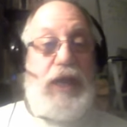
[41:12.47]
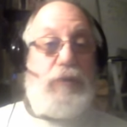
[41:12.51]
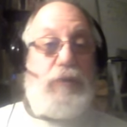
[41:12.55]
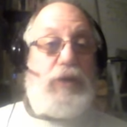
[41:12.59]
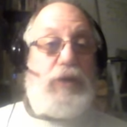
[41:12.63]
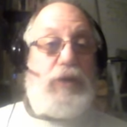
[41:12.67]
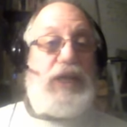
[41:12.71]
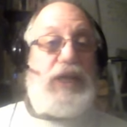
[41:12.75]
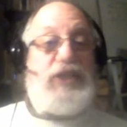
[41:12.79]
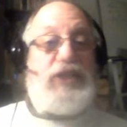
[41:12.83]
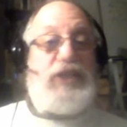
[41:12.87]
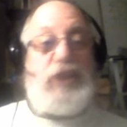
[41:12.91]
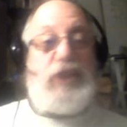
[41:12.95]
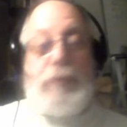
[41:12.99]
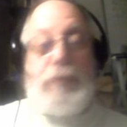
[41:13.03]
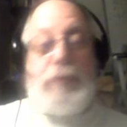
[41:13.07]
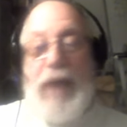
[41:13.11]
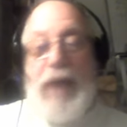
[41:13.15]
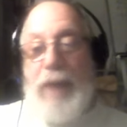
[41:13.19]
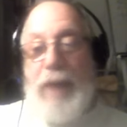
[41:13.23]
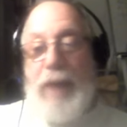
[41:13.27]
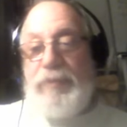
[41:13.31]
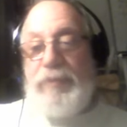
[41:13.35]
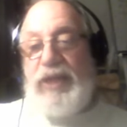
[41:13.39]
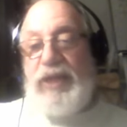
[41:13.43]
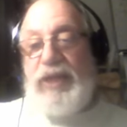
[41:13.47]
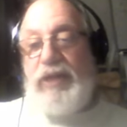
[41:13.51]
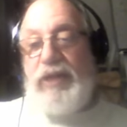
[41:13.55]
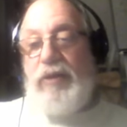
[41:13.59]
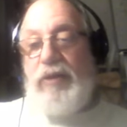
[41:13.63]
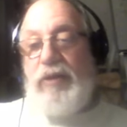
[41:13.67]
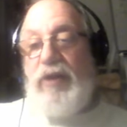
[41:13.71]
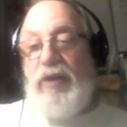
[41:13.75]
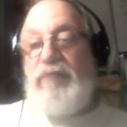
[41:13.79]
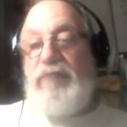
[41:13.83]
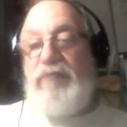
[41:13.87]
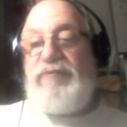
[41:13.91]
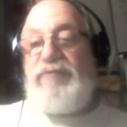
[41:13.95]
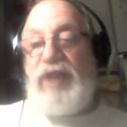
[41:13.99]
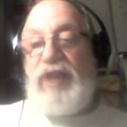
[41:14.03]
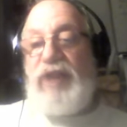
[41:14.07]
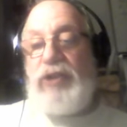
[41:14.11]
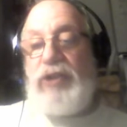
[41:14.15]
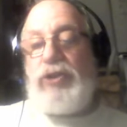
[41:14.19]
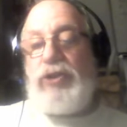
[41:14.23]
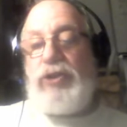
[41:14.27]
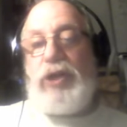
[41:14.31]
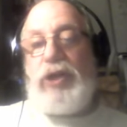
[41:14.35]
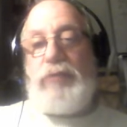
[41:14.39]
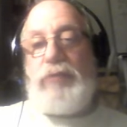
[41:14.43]
And what ends up happening?
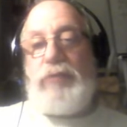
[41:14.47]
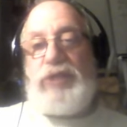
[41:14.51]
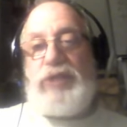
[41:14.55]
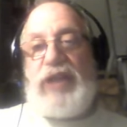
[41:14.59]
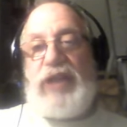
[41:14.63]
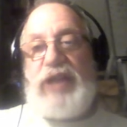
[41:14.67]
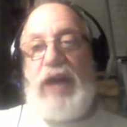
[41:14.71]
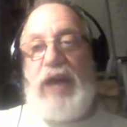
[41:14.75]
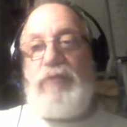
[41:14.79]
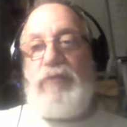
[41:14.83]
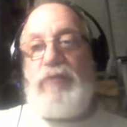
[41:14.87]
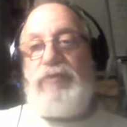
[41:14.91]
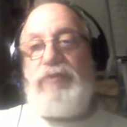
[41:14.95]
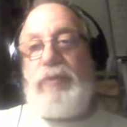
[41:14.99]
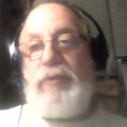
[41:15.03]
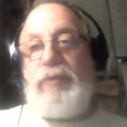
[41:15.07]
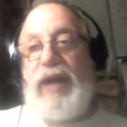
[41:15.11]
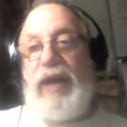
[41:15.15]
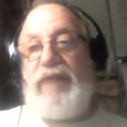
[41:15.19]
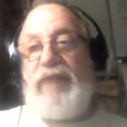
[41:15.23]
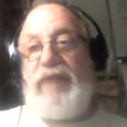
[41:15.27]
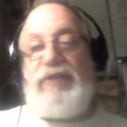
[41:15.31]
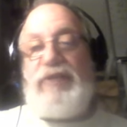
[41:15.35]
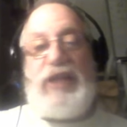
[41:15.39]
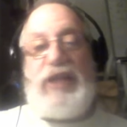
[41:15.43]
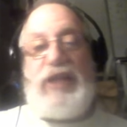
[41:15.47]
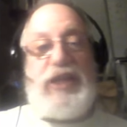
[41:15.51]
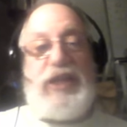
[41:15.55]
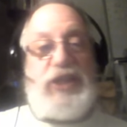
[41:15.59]
Fire comes down from heaven